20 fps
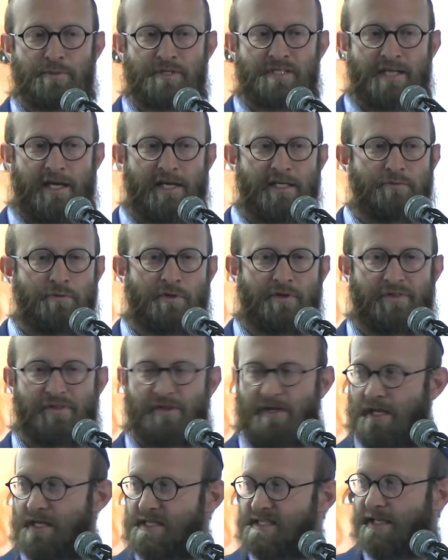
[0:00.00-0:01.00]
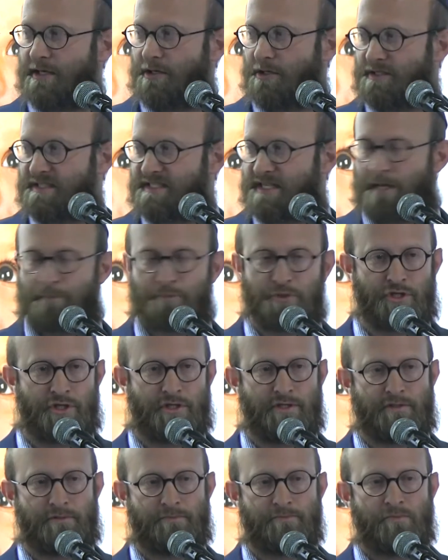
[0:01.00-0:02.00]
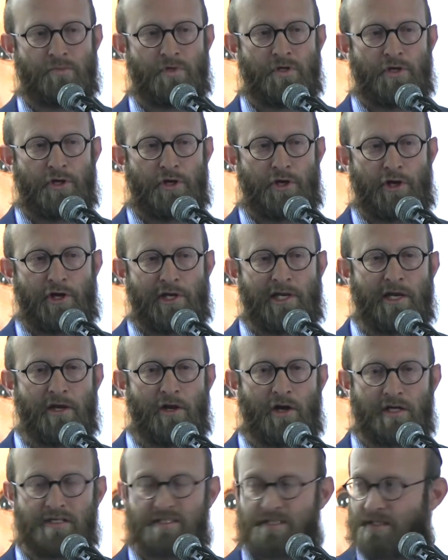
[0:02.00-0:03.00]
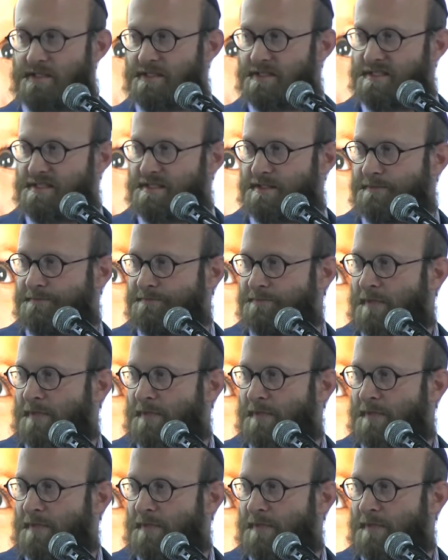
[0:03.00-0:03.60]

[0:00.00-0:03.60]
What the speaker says: present with: easy conception, early losses,